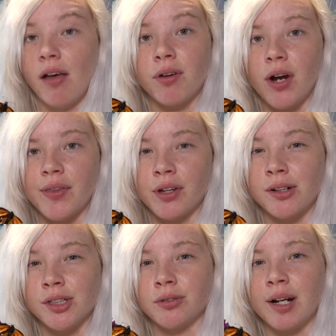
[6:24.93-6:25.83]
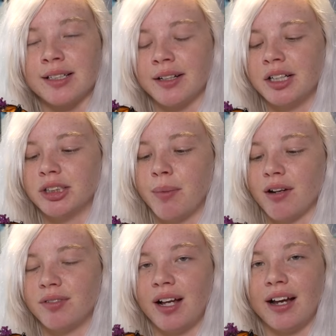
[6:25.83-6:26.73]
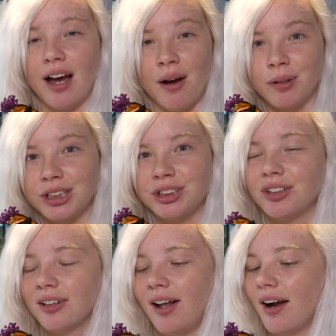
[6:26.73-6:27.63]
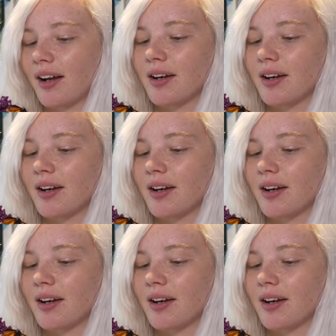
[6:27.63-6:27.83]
If you're out there also raising an injured butterfly, I wish you good luck.